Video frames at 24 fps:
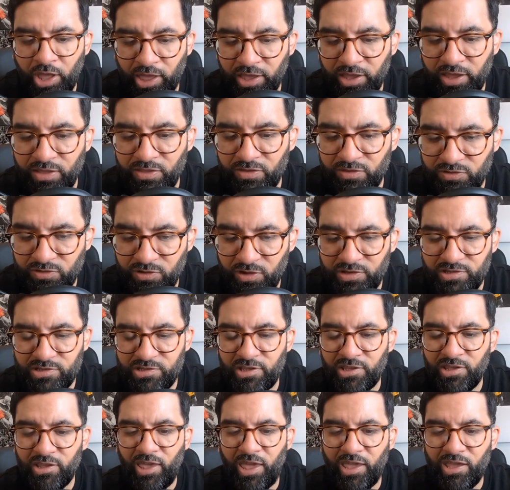against
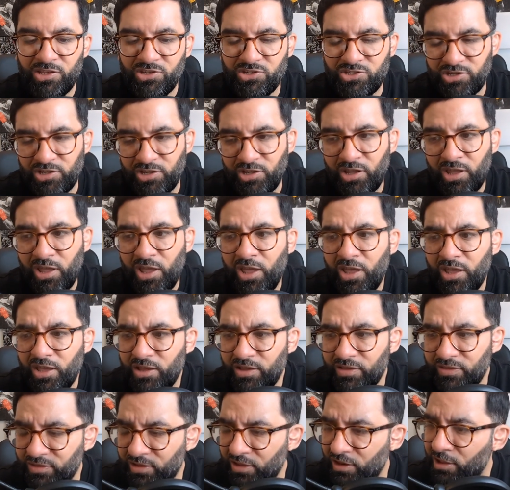Justin Gaethje
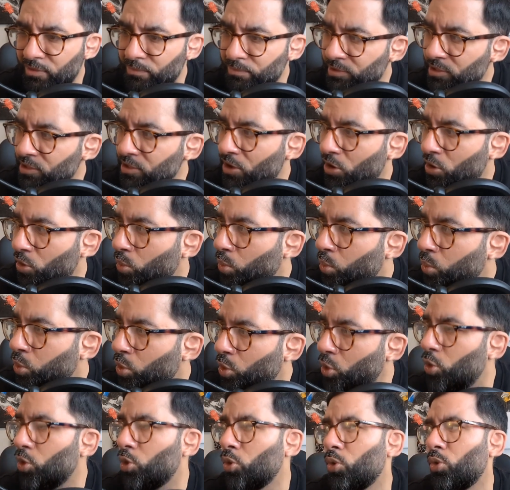is going to be a
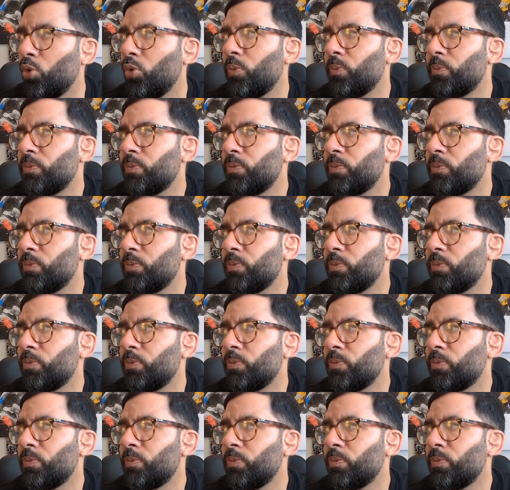war.